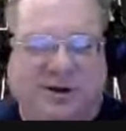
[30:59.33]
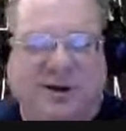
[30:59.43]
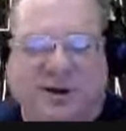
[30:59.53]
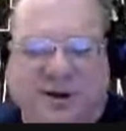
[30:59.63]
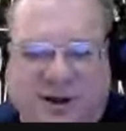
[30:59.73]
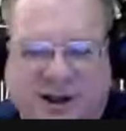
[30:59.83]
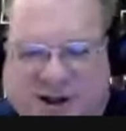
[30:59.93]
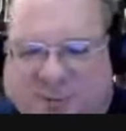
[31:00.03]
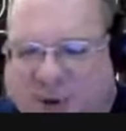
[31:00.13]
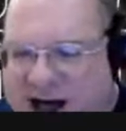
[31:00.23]
this is
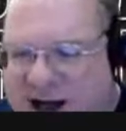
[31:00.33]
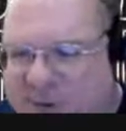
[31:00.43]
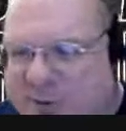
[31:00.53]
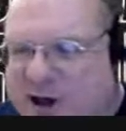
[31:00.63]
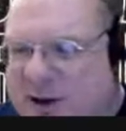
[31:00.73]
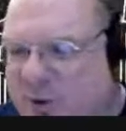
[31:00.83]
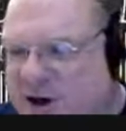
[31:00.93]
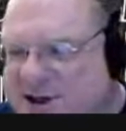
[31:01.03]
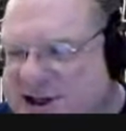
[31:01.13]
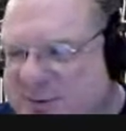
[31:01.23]
buyable, but I want
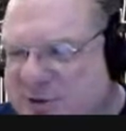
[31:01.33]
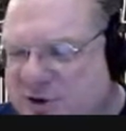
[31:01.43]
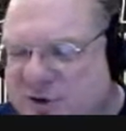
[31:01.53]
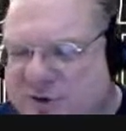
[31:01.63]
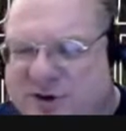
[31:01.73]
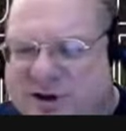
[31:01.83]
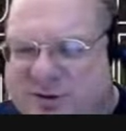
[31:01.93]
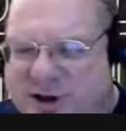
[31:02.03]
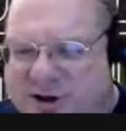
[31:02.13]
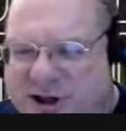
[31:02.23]
to see it move
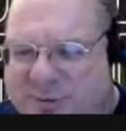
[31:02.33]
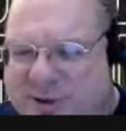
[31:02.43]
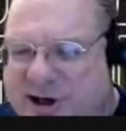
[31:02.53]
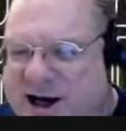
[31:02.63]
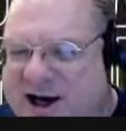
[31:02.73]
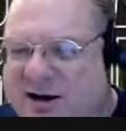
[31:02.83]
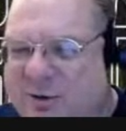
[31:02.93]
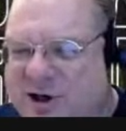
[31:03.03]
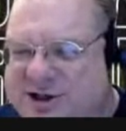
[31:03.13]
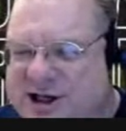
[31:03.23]
a little bit higher. I
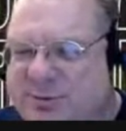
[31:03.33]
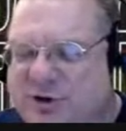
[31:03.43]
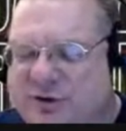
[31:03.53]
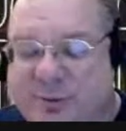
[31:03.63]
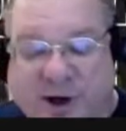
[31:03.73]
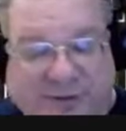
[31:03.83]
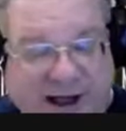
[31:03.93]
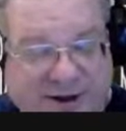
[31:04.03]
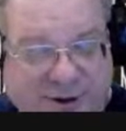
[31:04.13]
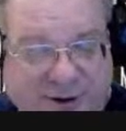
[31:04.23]
want to see it move above that
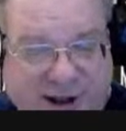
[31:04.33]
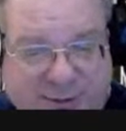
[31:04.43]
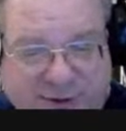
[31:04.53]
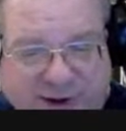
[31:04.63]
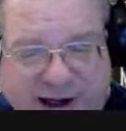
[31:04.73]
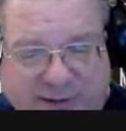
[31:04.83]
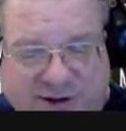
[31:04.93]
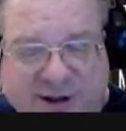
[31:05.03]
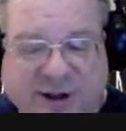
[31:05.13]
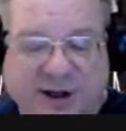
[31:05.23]
200-day moving average,
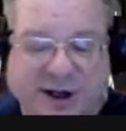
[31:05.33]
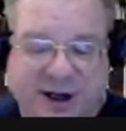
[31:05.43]
and I